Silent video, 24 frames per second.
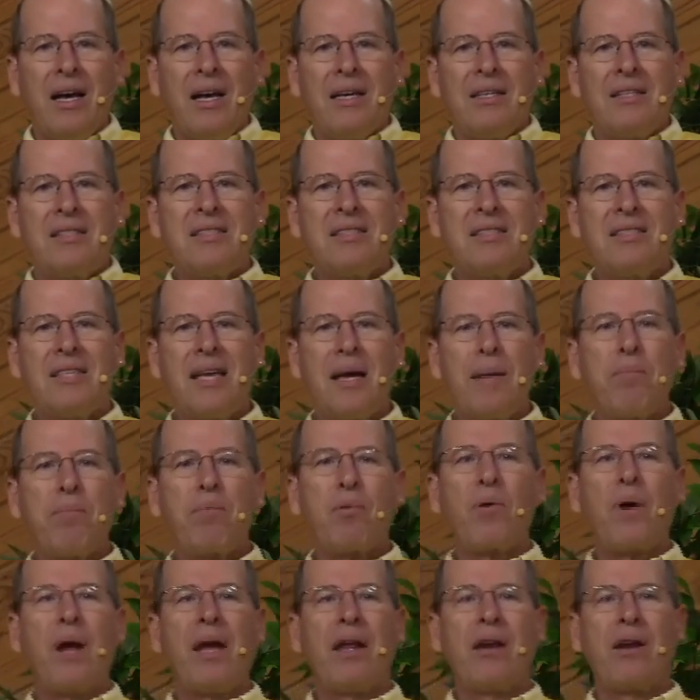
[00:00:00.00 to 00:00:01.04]

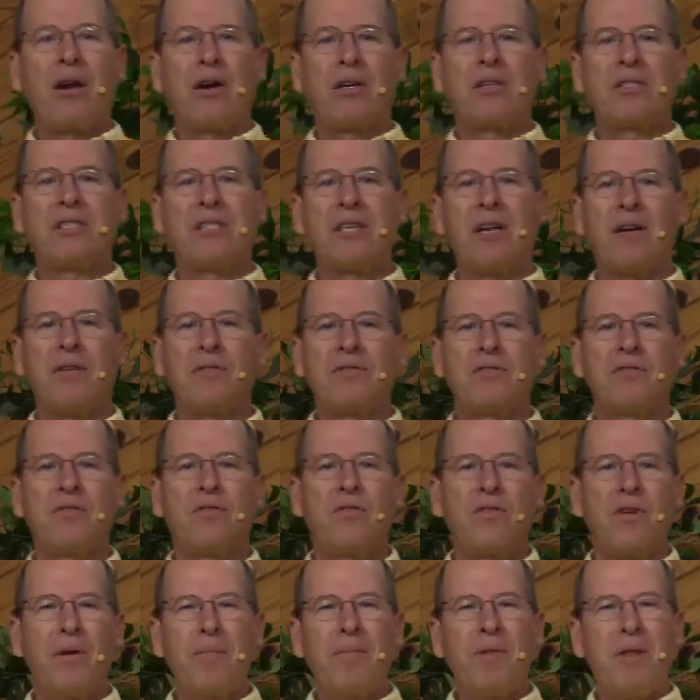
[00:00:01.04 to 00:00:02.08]
separate ourselves
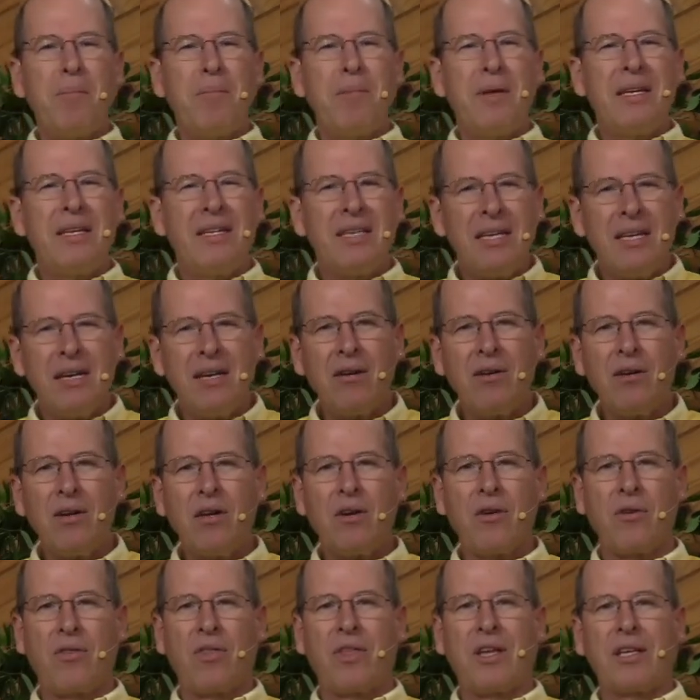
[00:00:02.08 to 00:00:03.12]
from the
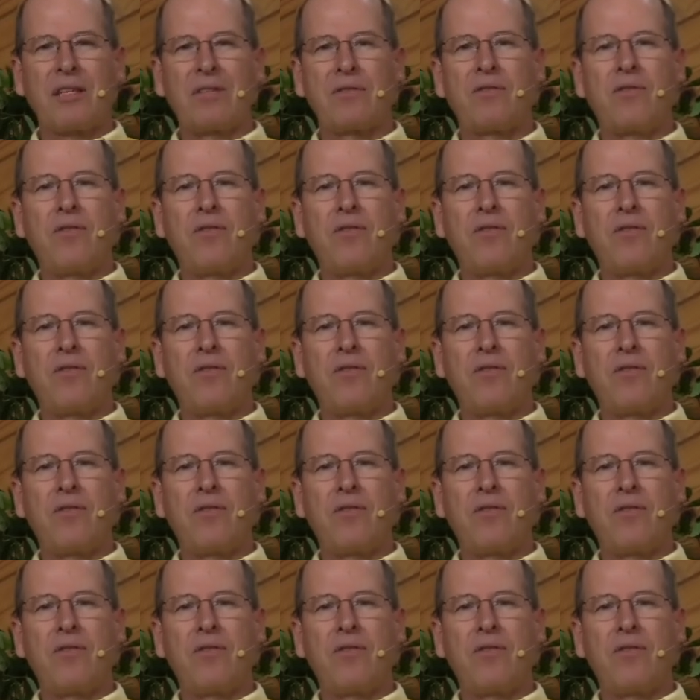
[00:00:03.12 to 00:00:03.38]
material things,